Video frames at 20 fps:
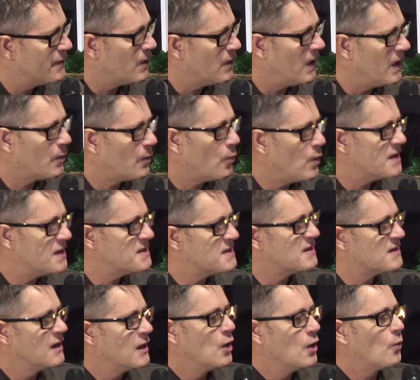like? Where
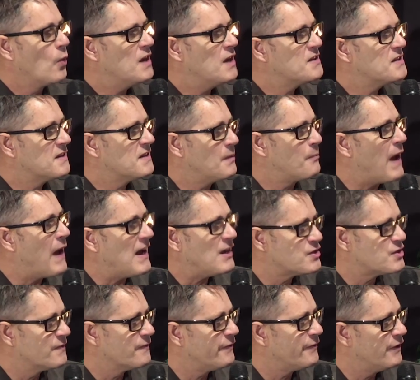did, where did the
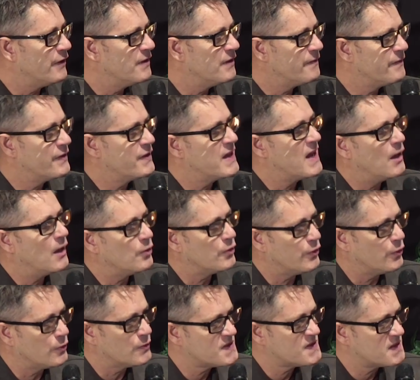passion for, for the
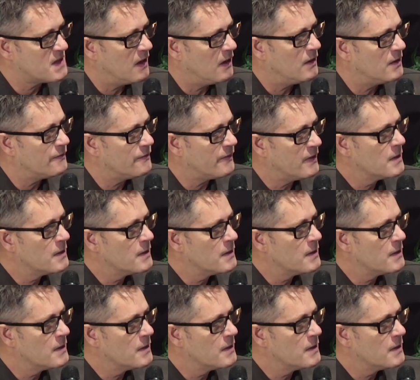outdoors start?